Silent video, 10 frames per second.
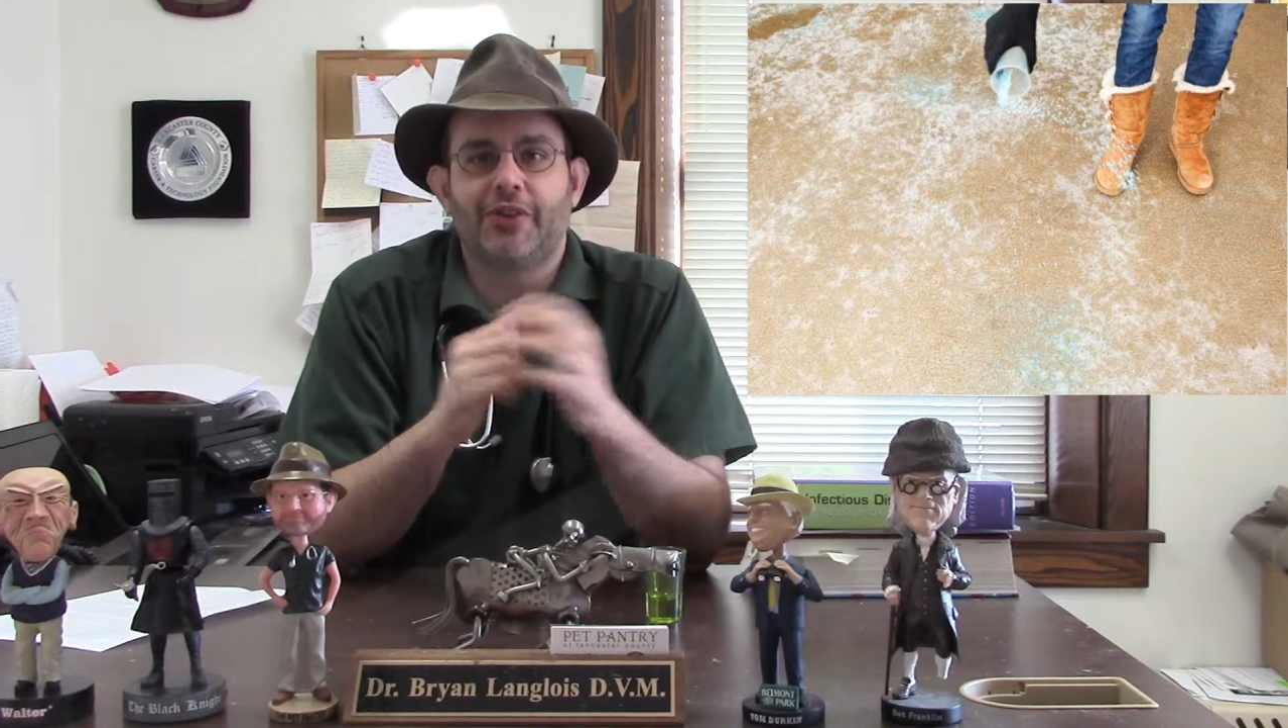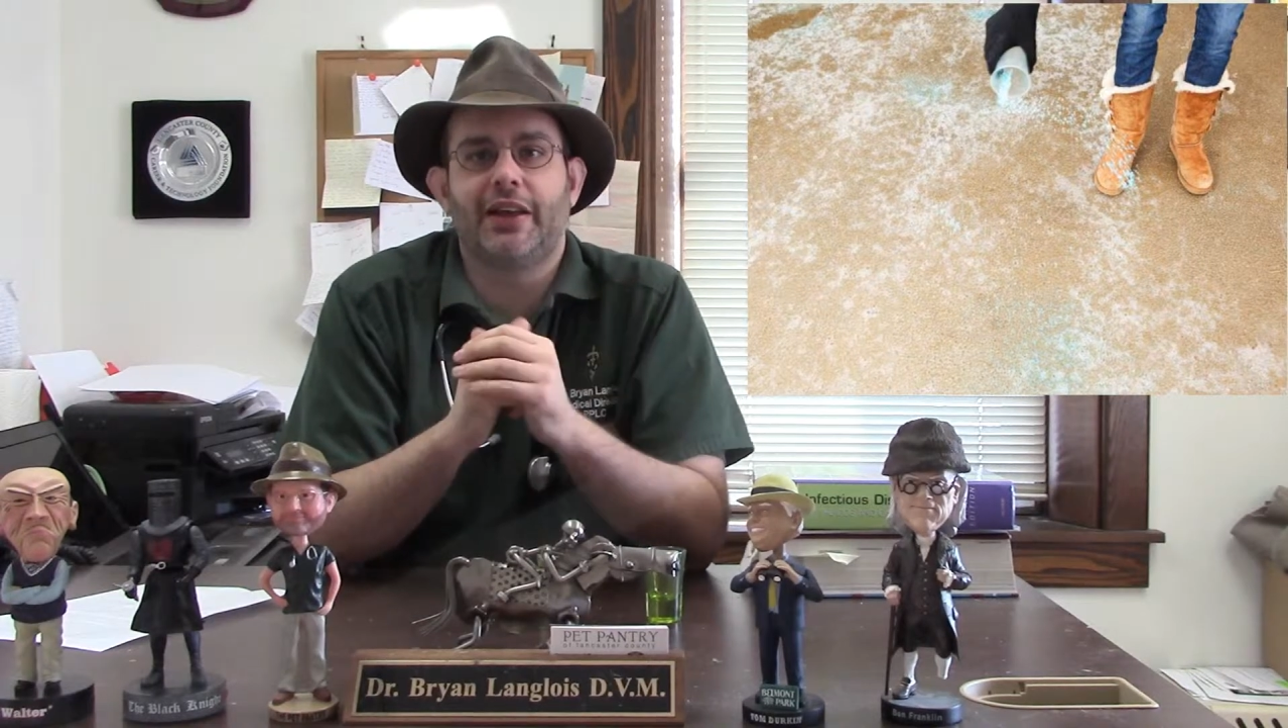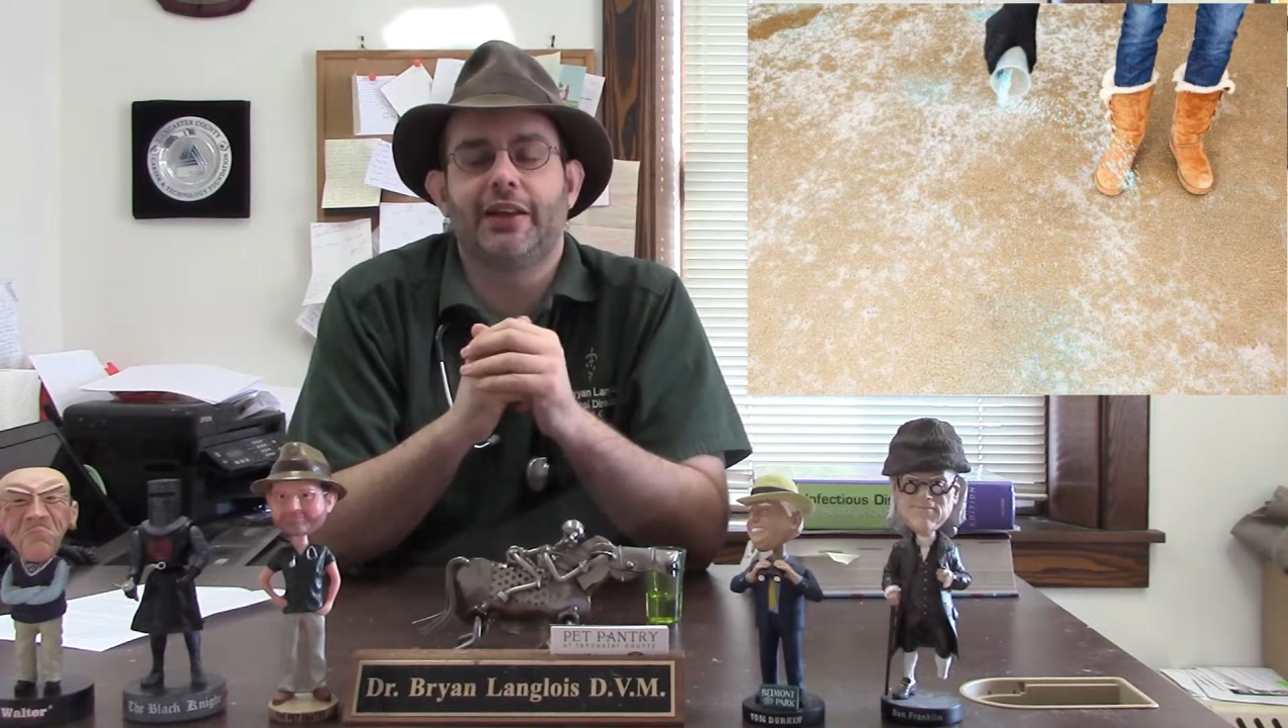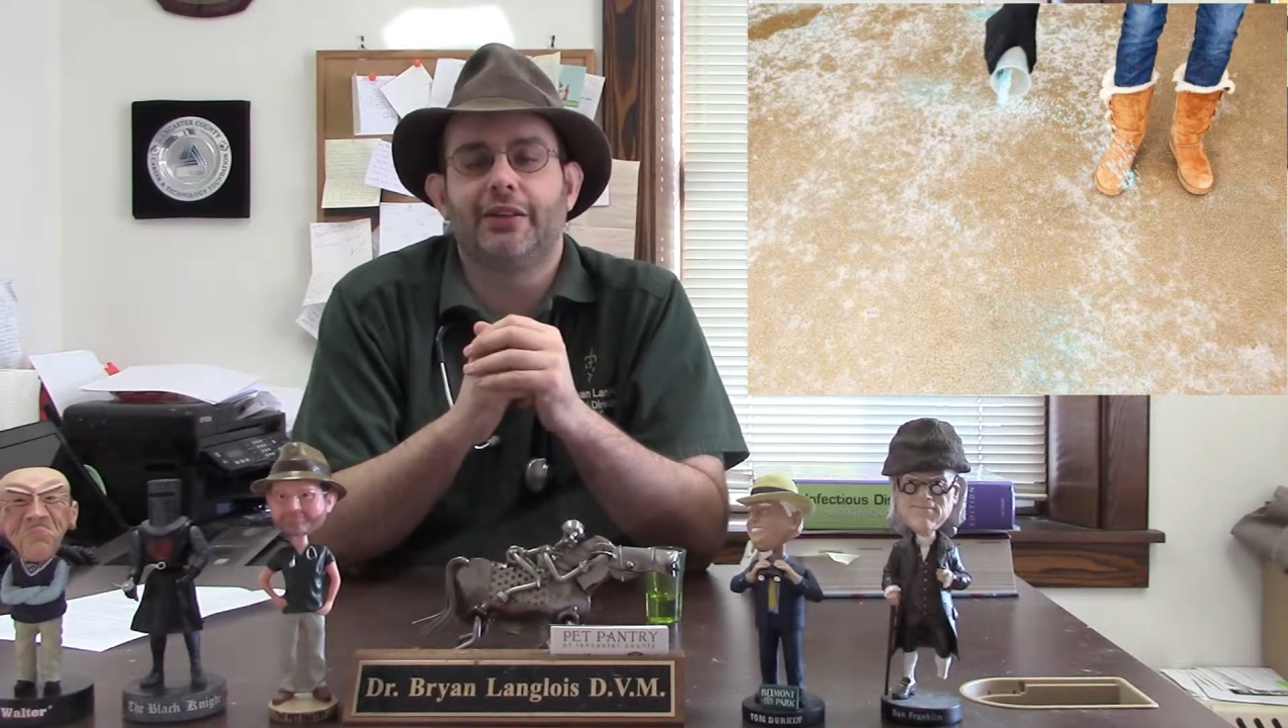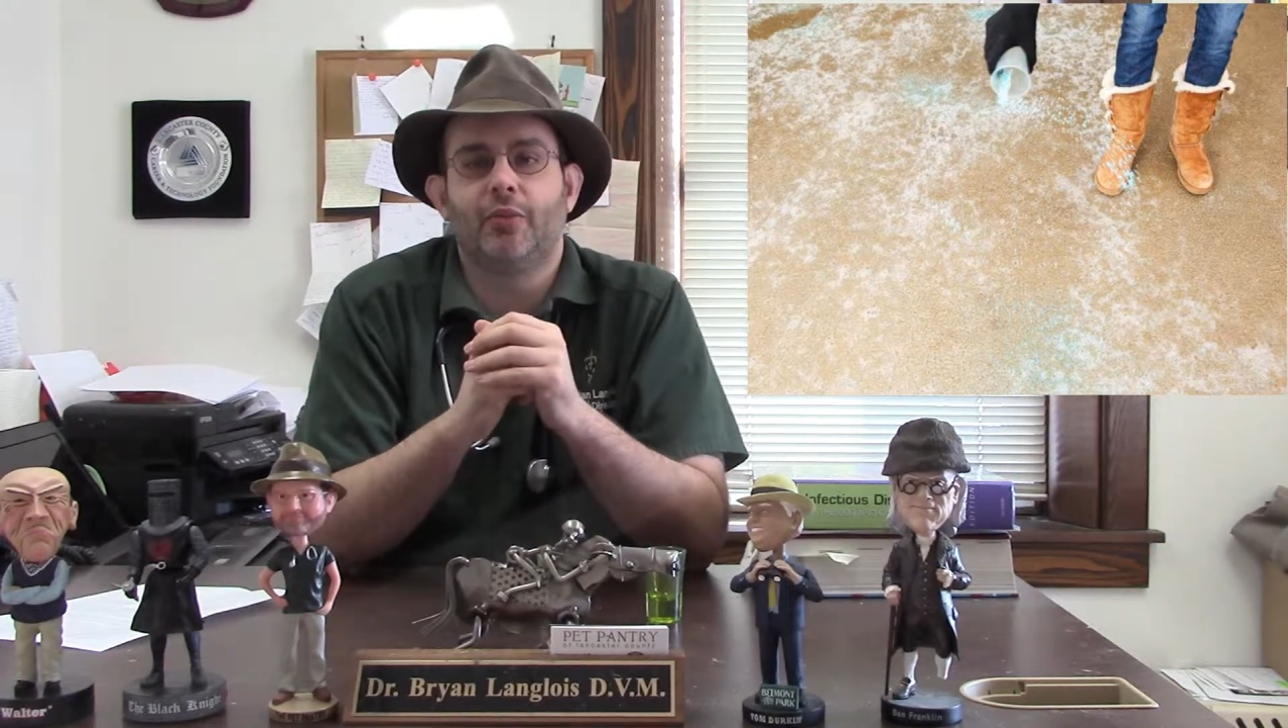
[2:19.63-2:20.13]

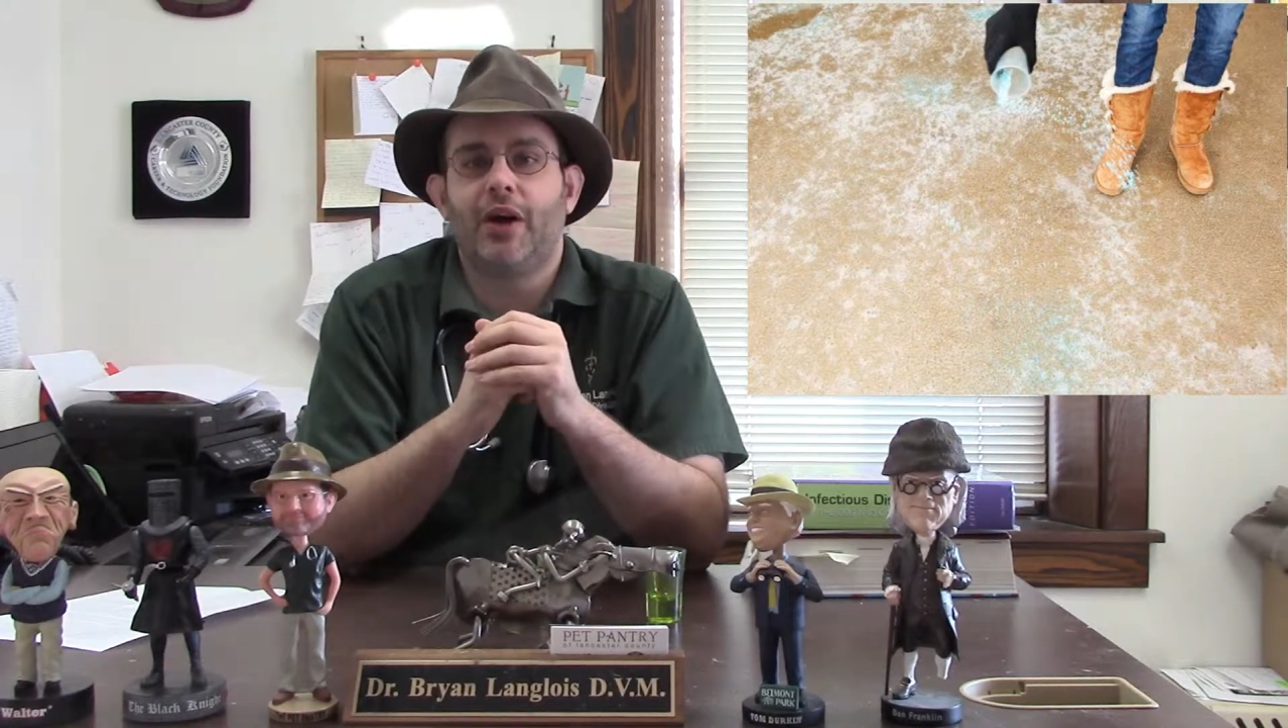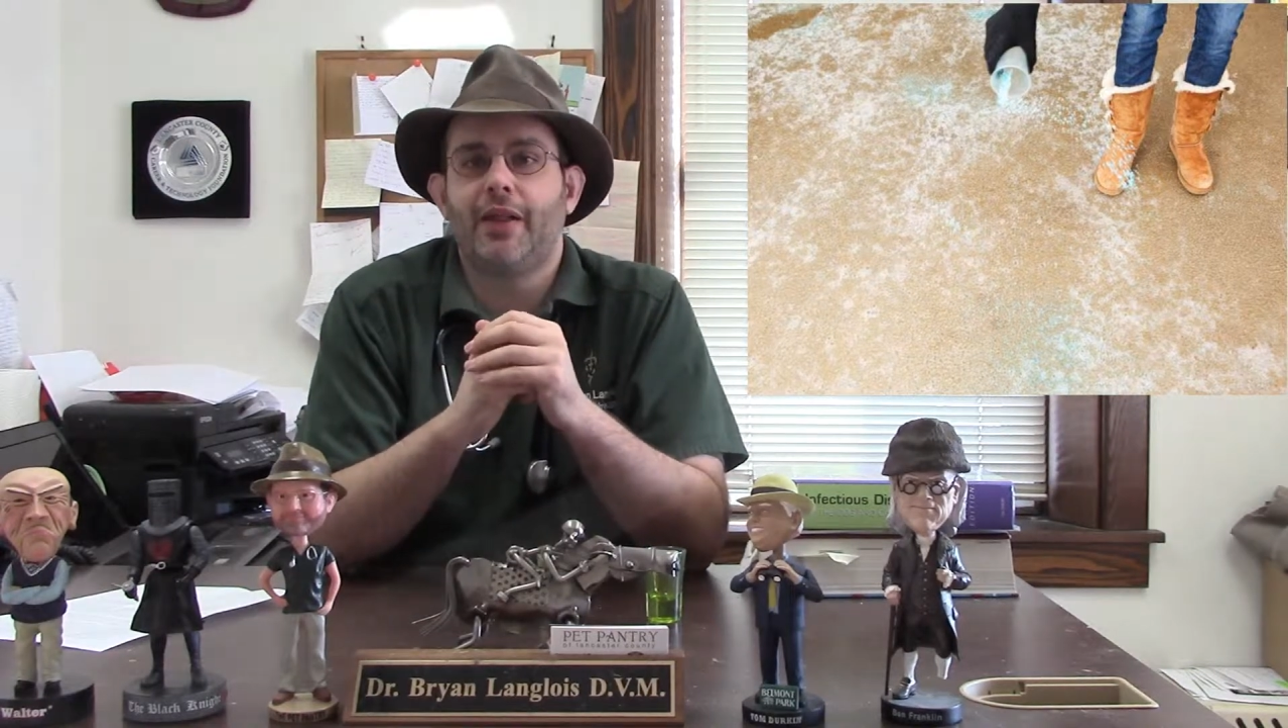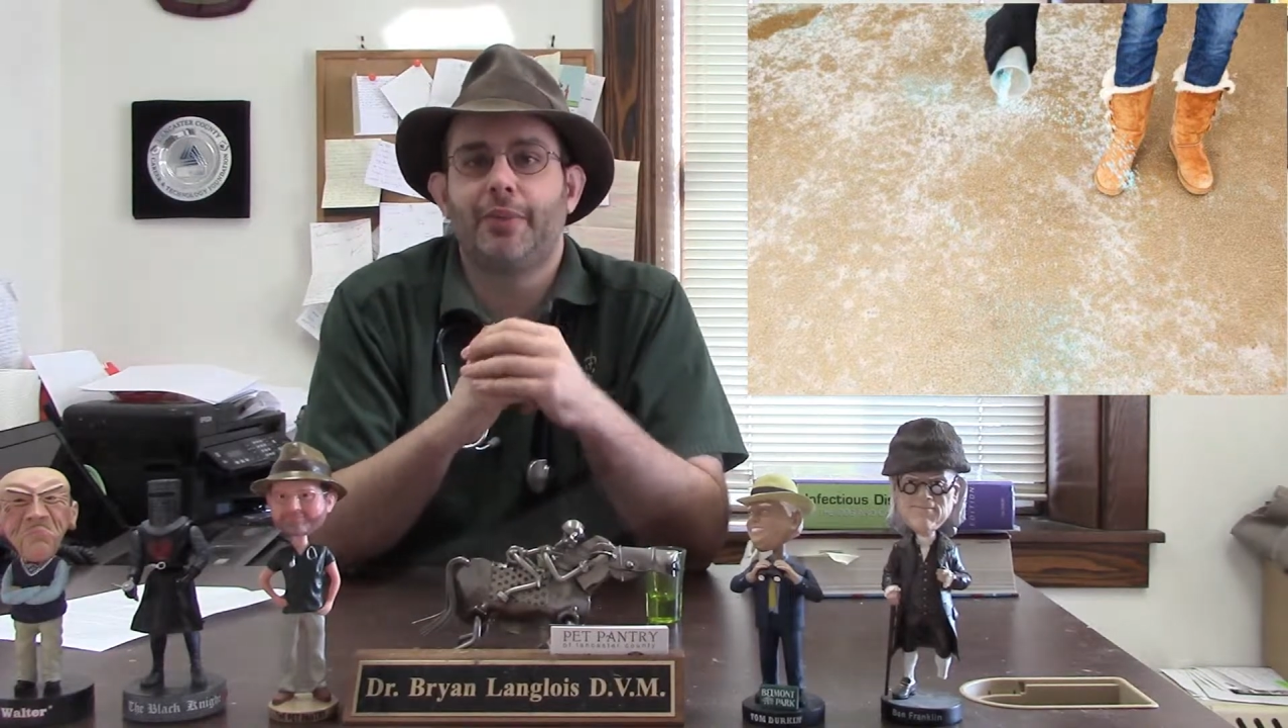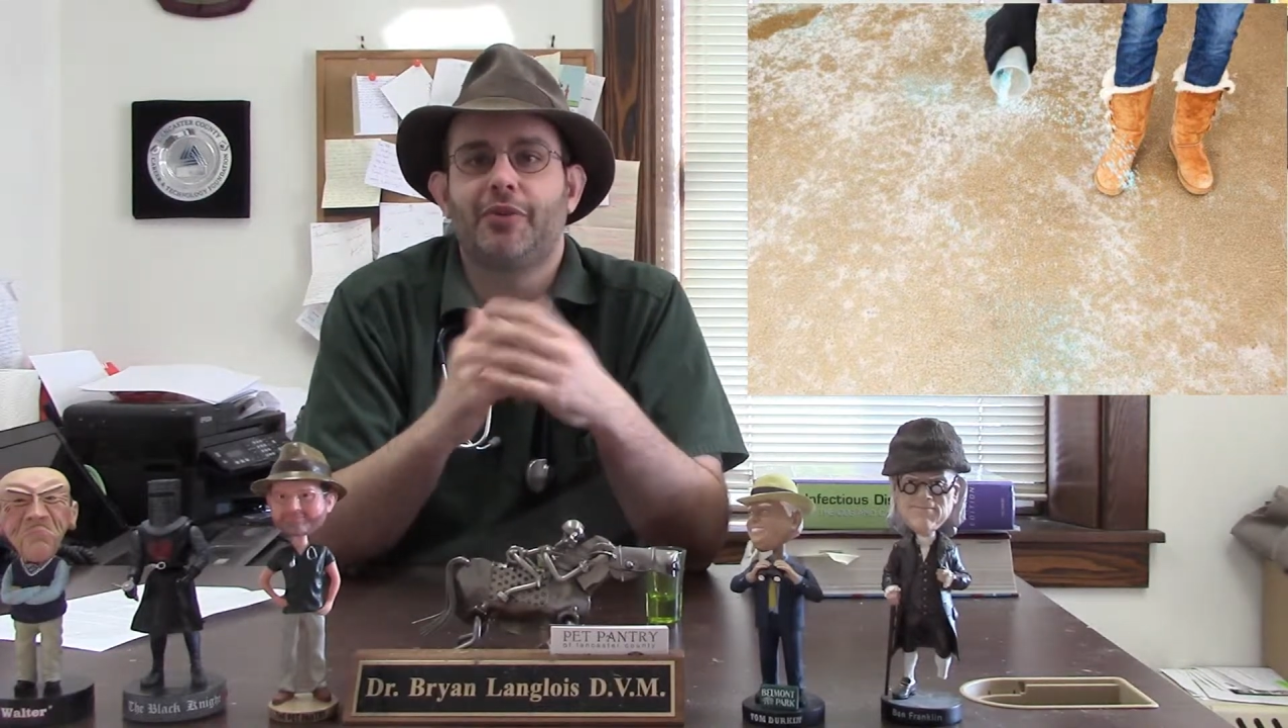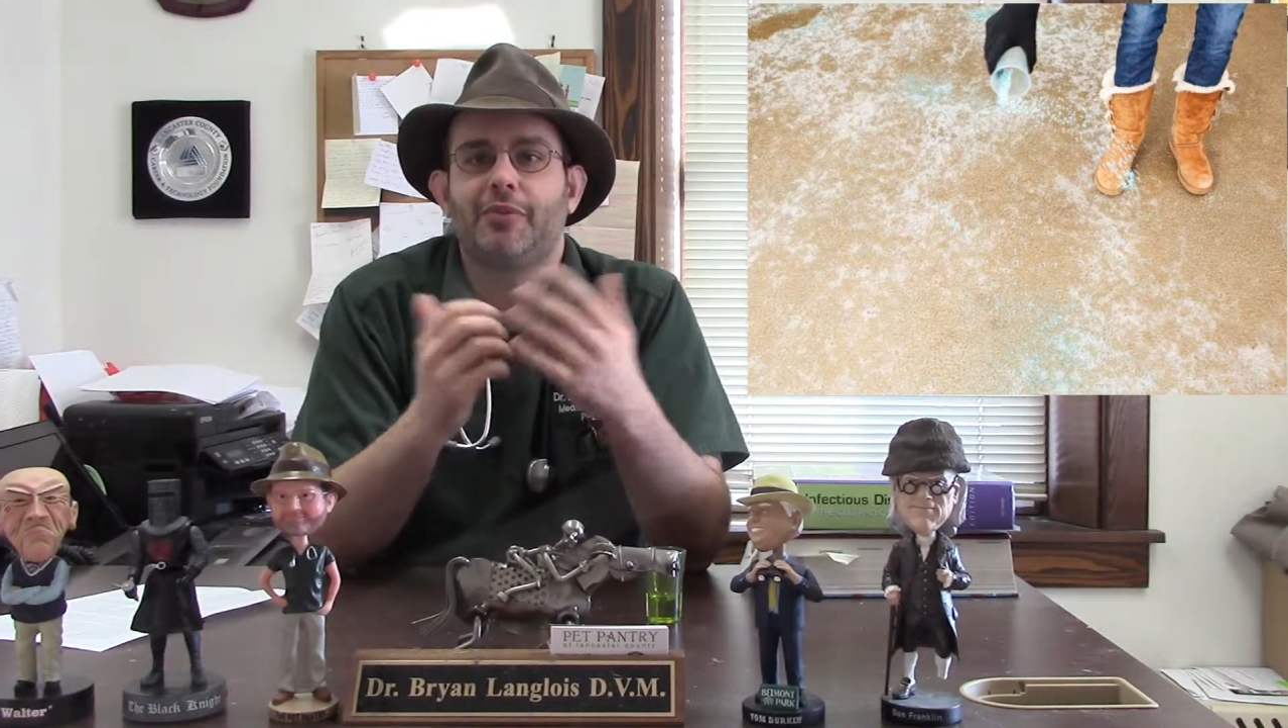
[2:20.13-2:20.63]
And
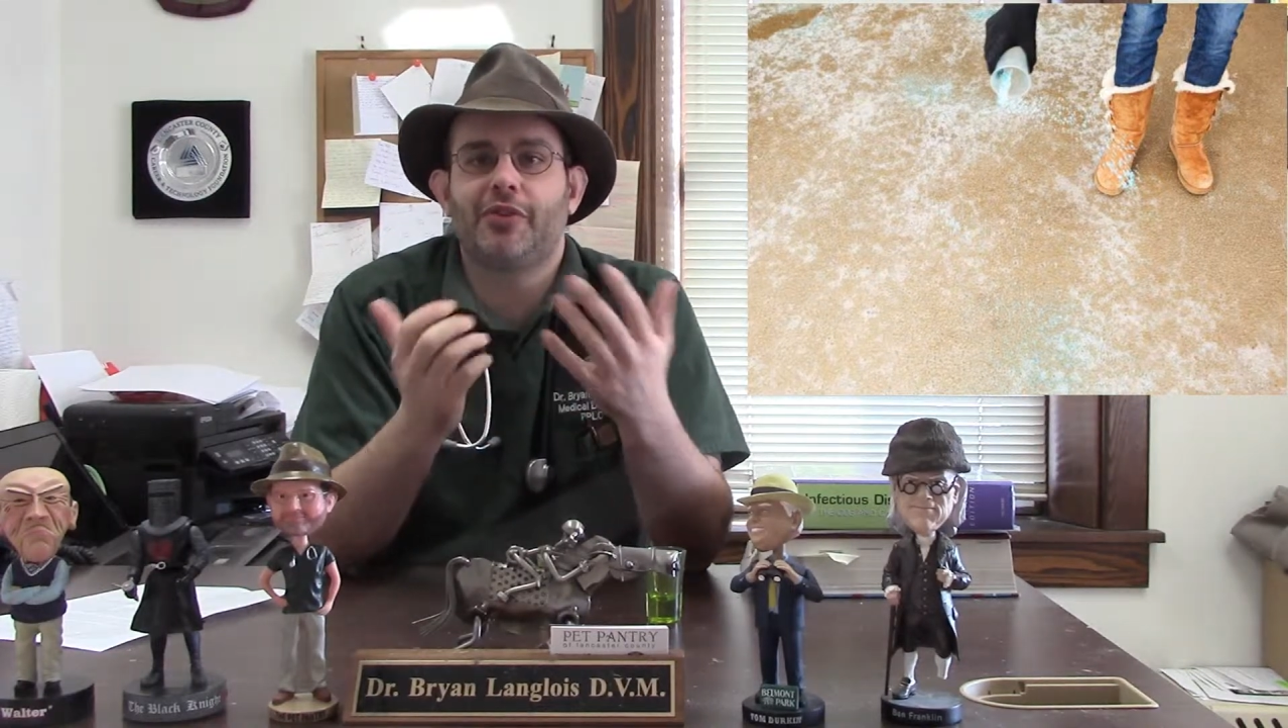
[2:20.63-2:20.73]
while Epsom